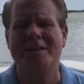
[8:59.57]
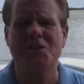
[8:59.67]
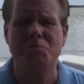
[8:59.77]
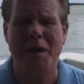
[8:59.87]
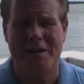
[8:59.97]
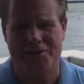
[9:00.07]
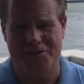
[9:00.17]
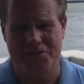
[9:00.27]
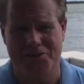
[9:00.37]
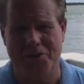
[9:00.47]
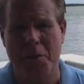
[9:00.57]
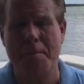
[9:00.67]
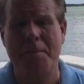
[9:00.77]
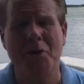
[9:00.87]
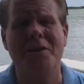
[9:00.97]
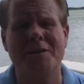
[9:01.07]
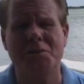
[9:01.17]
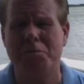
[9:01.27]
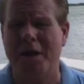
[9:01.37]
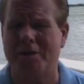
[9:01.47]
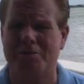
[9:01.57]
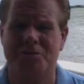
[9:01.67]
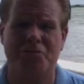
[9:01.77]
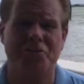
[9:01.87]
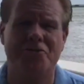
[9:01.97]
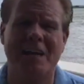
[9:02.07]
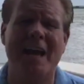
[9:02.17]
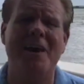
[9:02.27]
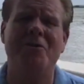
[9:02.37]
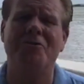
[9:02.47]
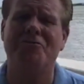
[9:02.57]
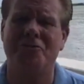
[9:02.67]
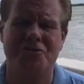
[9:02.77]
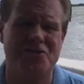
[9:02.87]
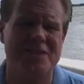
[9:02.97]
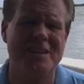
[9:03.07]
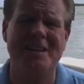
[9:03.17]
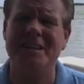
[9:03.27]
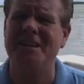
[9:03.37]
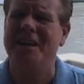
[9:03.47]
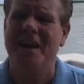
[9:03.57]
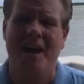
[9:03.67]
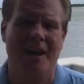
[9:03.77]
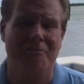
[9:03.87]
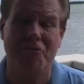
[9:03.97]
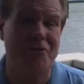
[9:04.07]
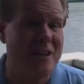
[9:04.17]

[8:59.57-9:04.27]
inspectors, building inspectors for your town, for your city, uh, for your